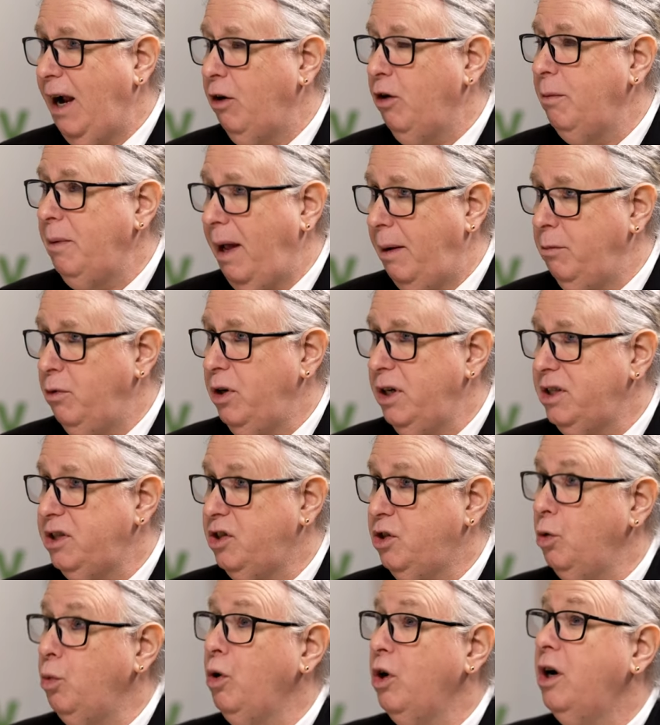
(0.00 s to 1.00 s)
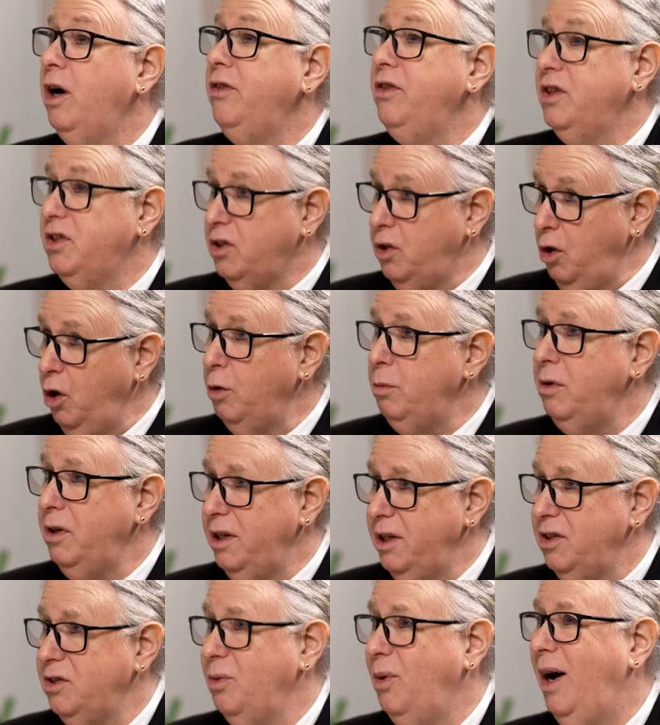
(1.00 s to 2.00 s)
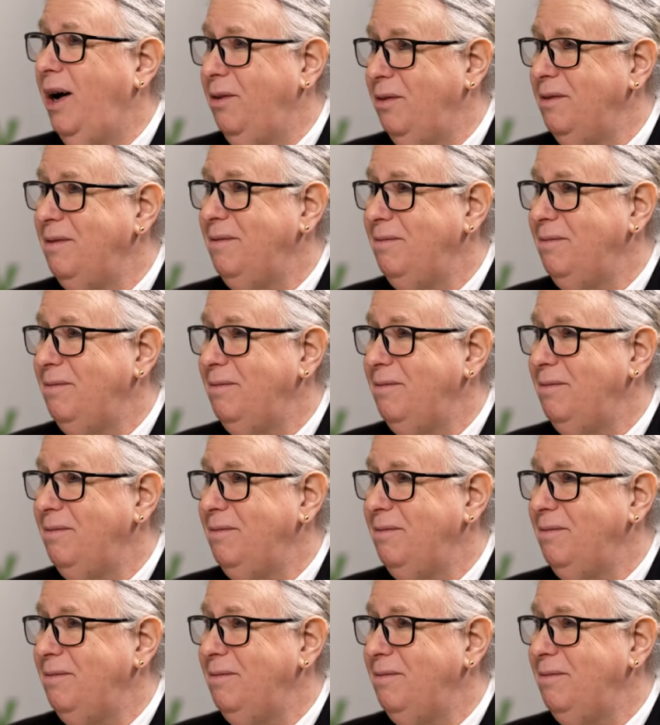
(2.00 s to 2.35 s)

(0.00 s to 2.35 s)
Arab Emirates to work on this globally as well.